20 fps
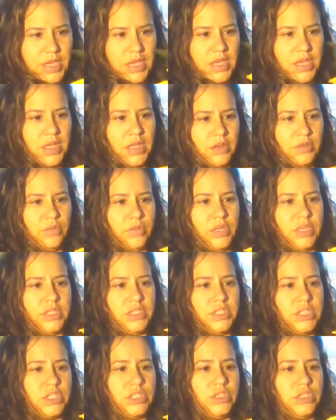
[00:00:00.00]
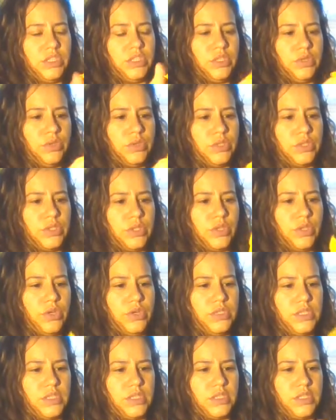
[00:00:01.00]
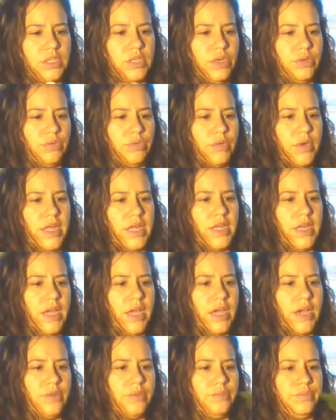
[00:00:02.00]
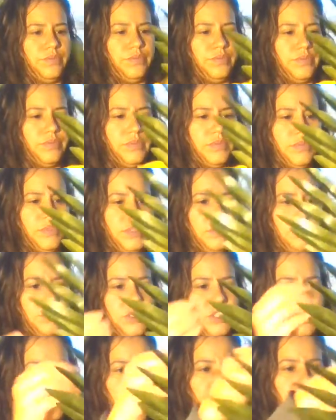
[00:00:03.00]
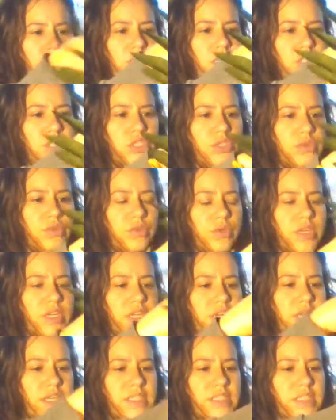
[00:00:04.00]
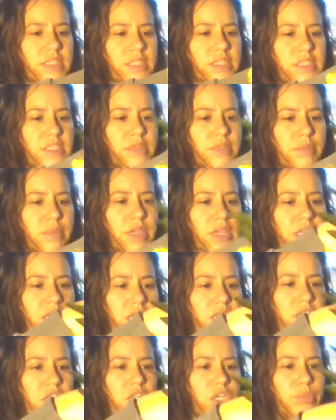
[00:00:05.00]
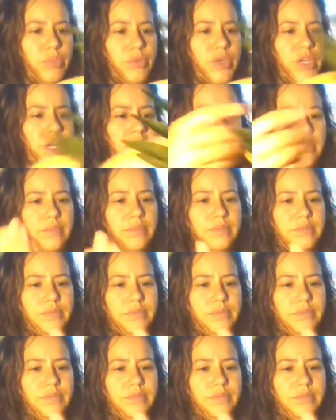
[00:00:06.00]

And what additional decors are those? I'll tell you right now. I'm just finished organizing this and making it look pretty.